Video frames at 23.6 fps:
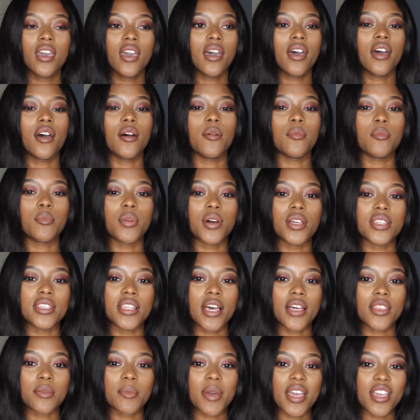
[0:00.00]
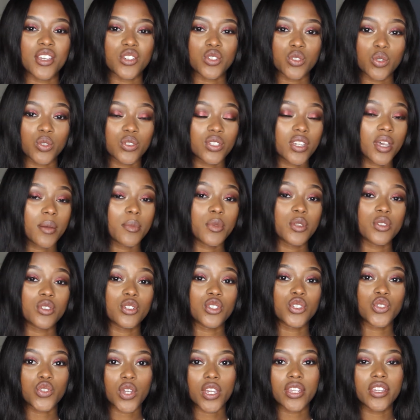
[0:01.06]
But now that my hair's shorter, I'm using a
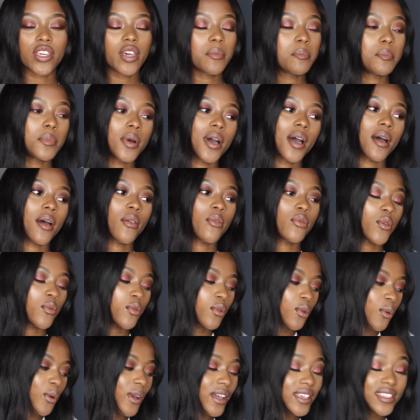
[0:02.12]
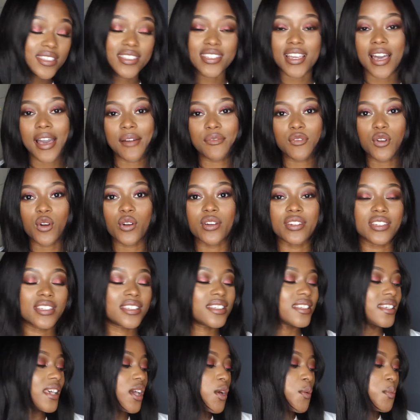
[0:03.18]
straightener. But the request I've gotten
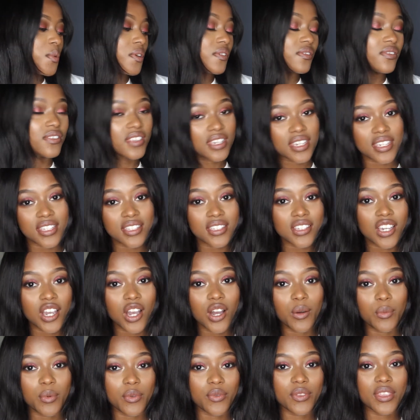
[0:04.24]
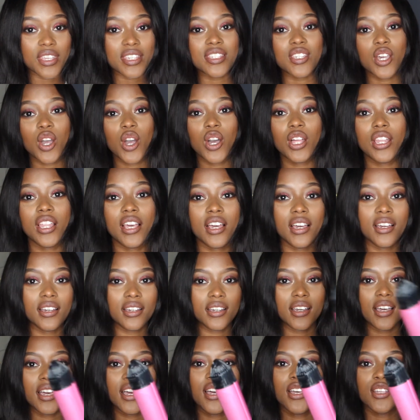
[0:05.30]
is with this curler.
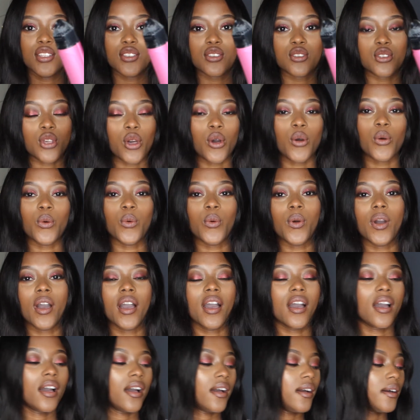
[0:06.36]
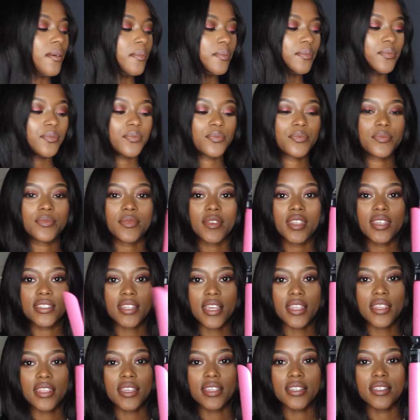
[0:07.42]
So it's
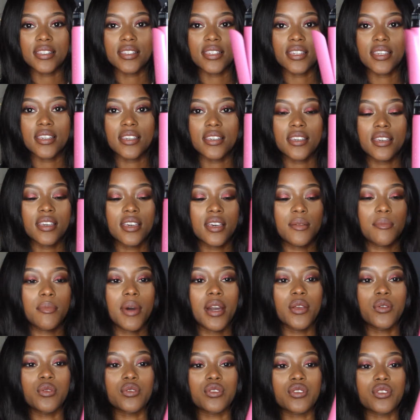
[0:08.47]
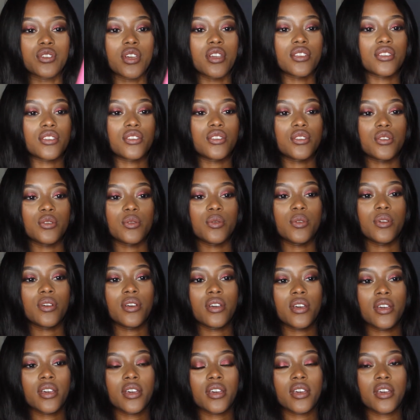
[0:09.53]
like this. Mine also turns into
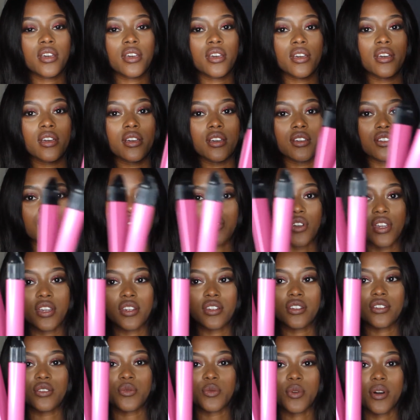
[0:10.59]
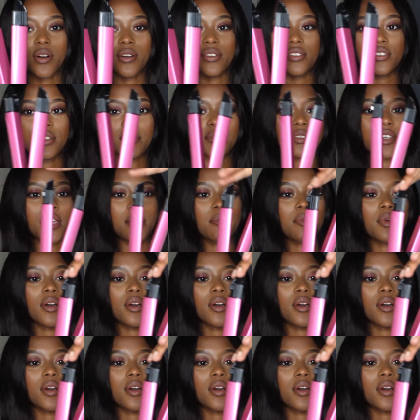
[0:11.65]
a straightener as well at the same time.